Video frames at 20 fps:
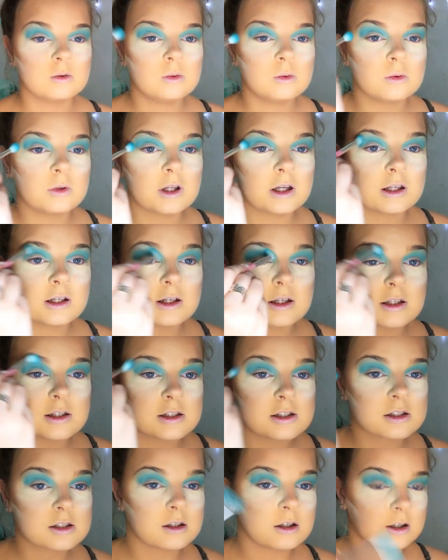Ooh, that
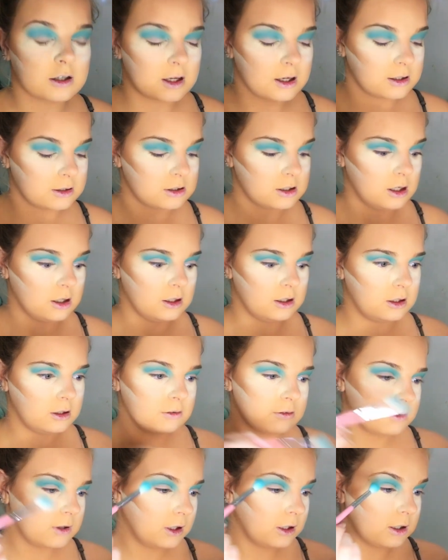needs, okay, tally
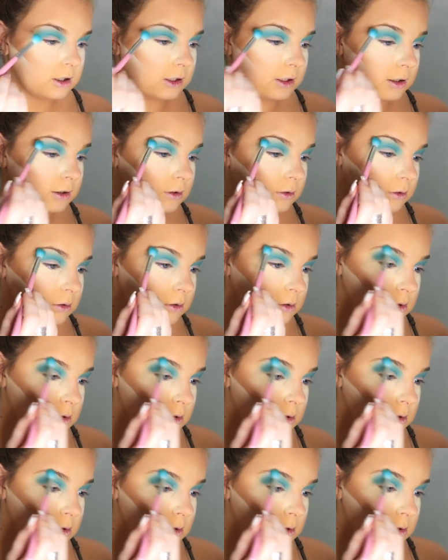up, fucking hell.